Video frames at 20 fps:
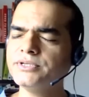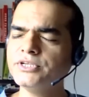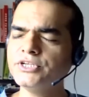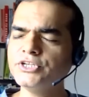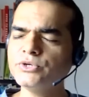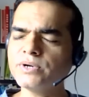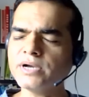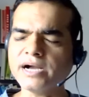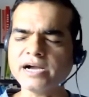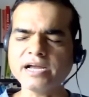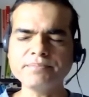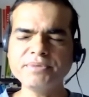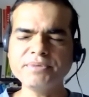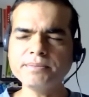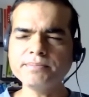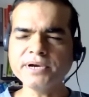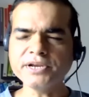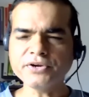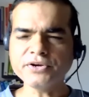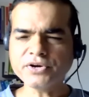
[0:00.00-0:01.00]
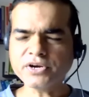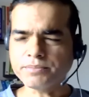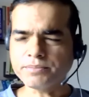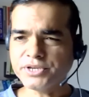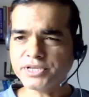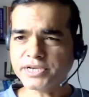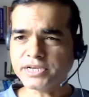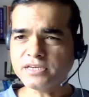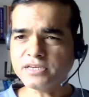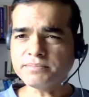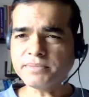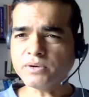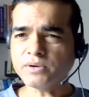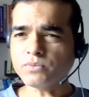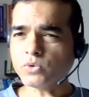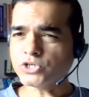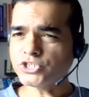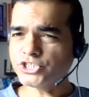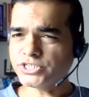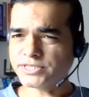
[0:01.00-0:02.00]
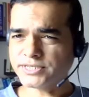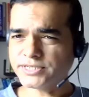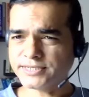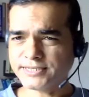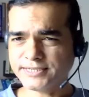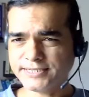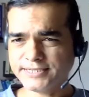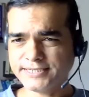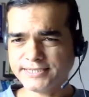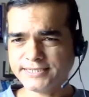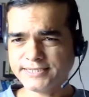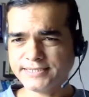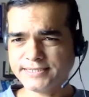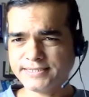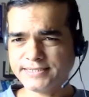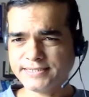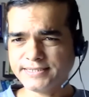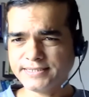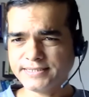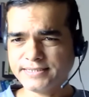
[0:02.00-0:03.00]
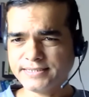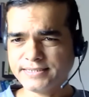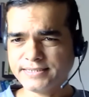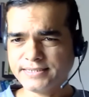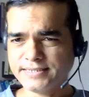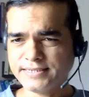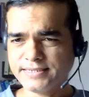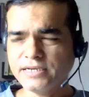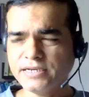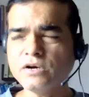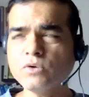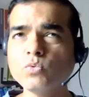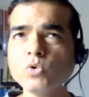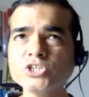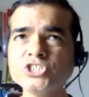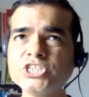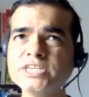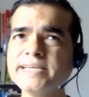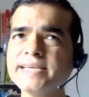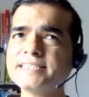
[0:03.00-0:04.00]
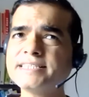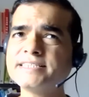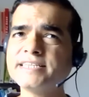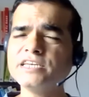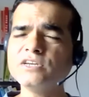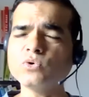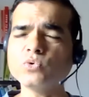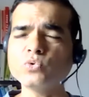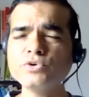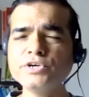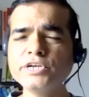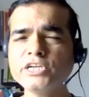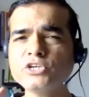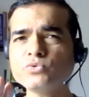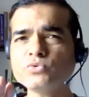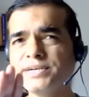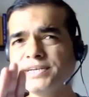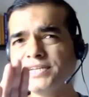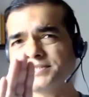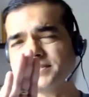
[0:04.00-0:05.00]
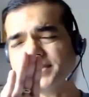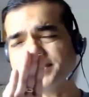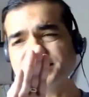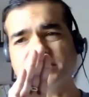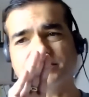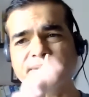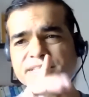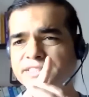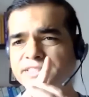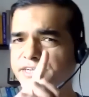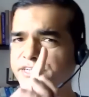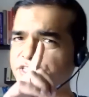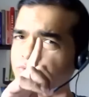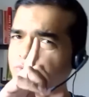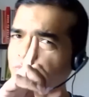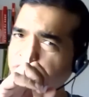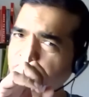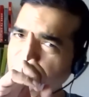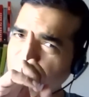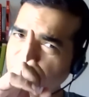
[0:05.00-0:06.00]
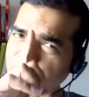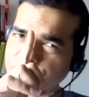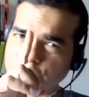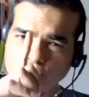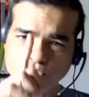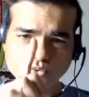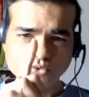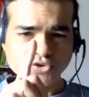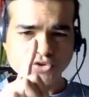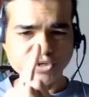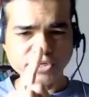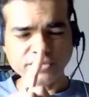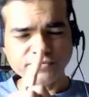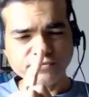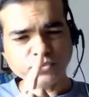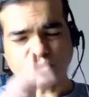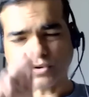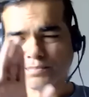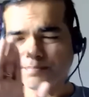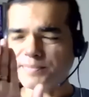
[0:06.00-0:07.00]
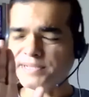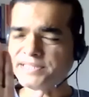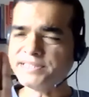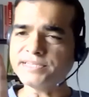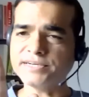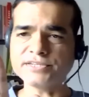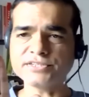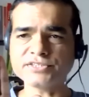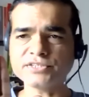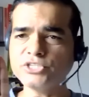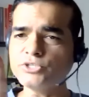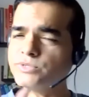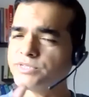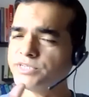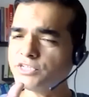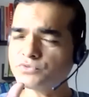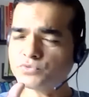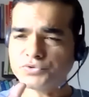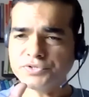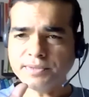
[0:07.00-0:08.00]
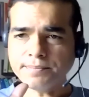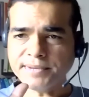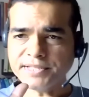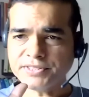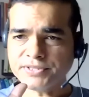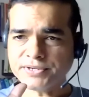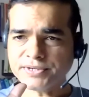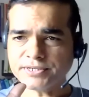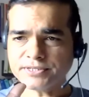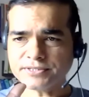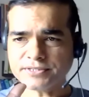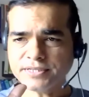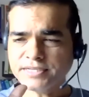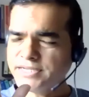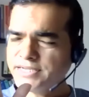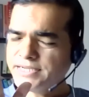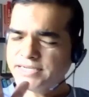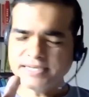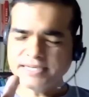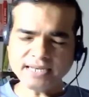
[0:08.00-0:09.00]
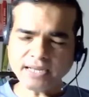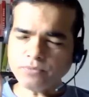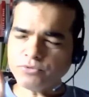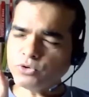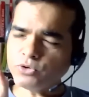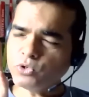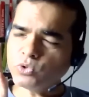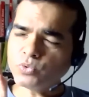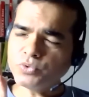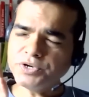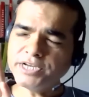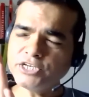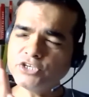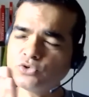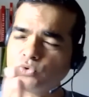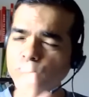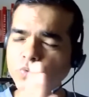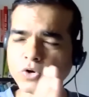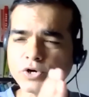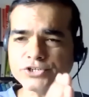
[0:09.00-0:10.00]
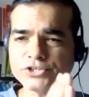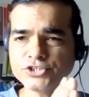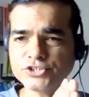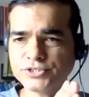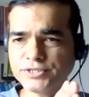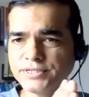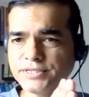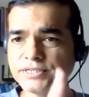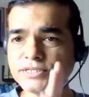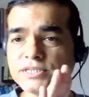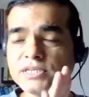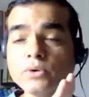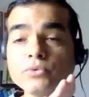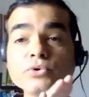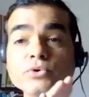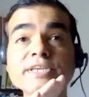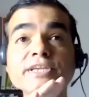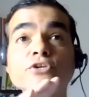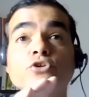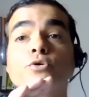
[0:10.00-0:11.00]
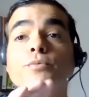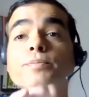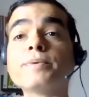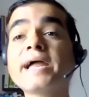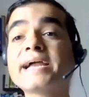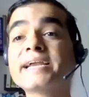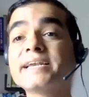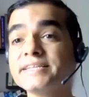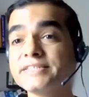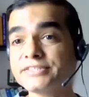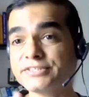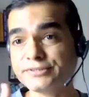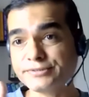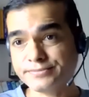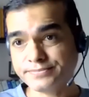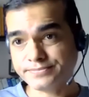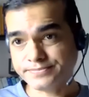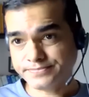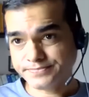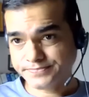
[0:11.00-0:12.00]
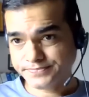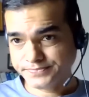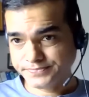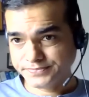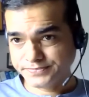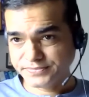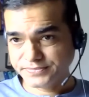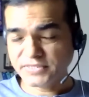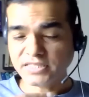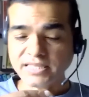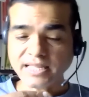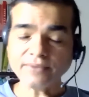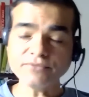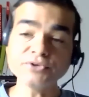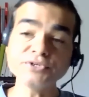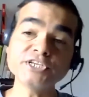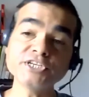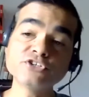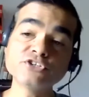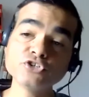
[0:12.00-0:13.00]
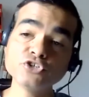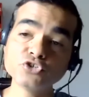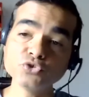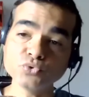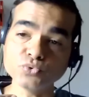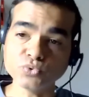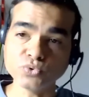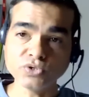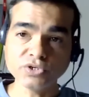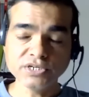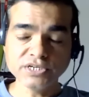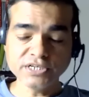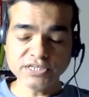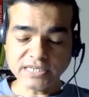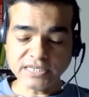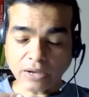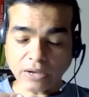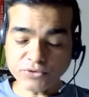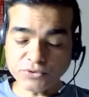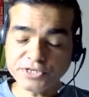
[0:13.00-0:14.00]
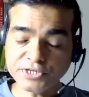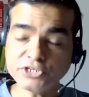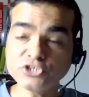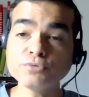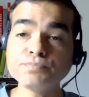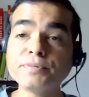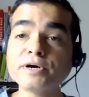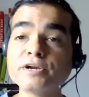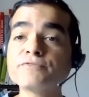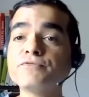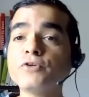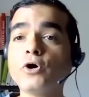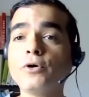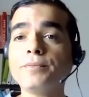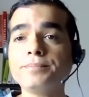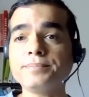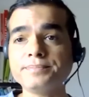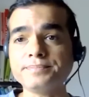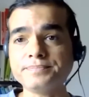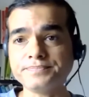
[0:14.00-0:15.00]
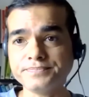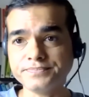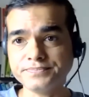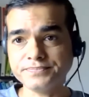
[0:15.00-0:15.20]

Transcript: you can't be better communicated by watching. Watching is done only to understand the methods. Okay, 1, 2, 3, 4 methods. You understood the methods. Now you don't need to watch. Now you need to practice. Now you need to do. Now you need to perform.